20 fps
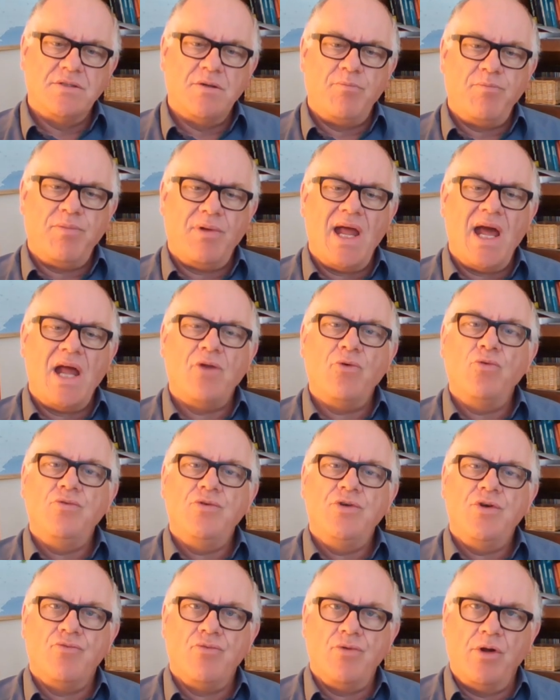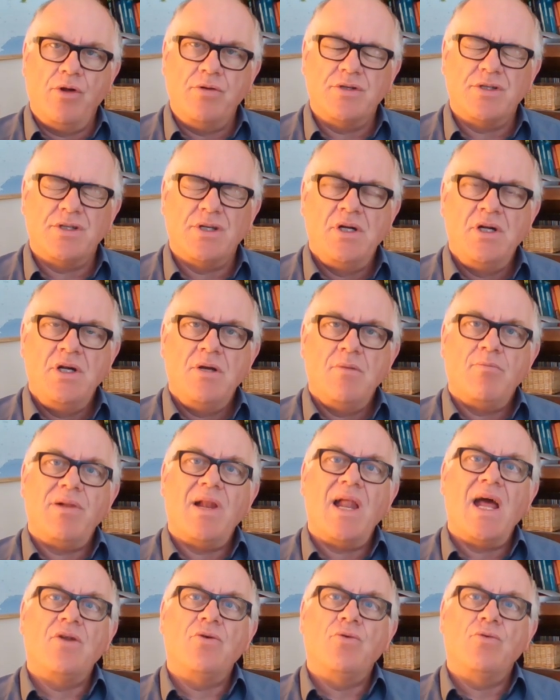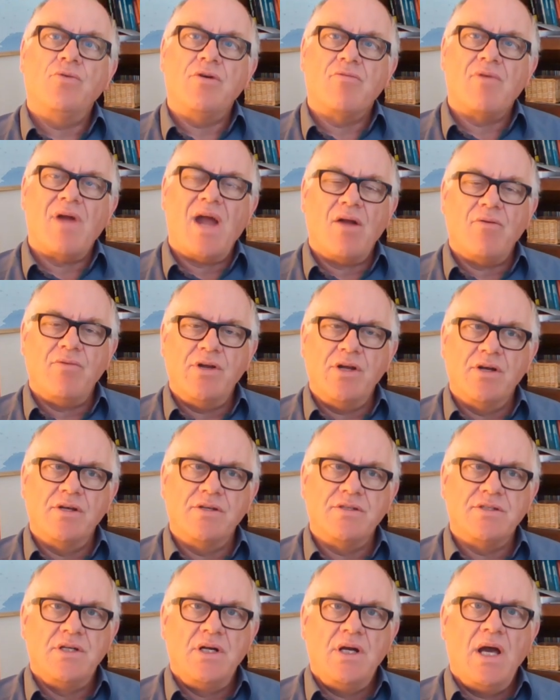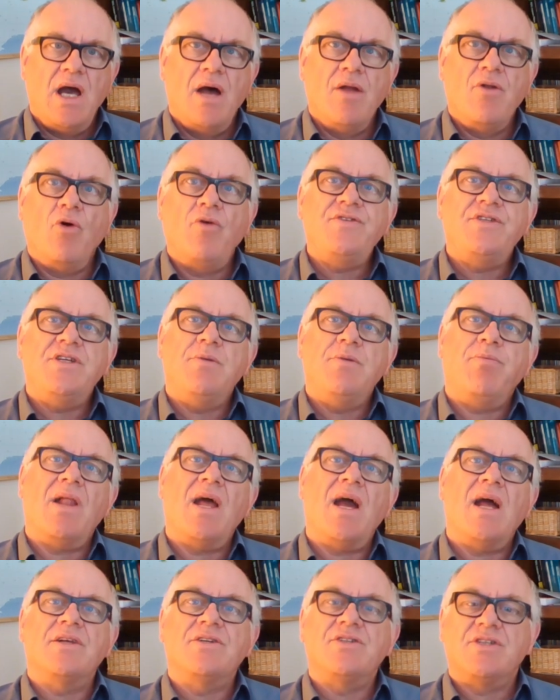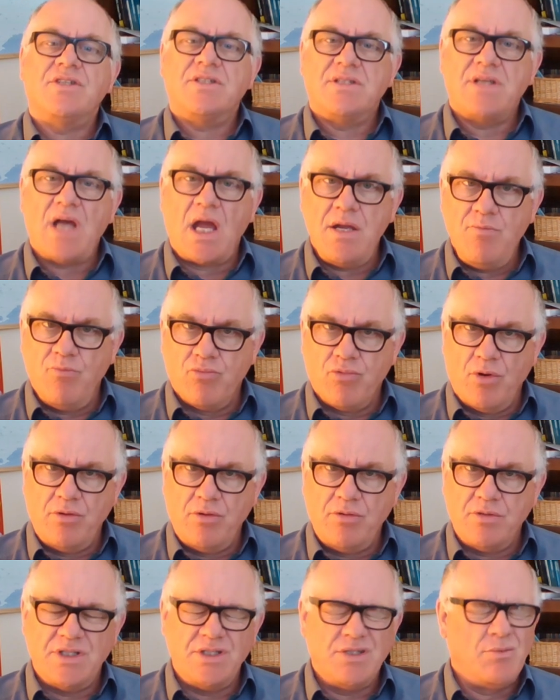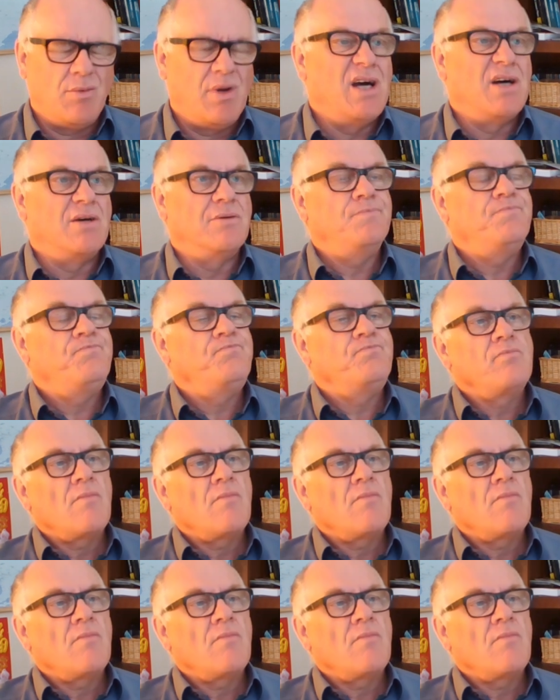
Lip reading: So plan all your routes, plan all your areas, and obviously plan escape routes as well.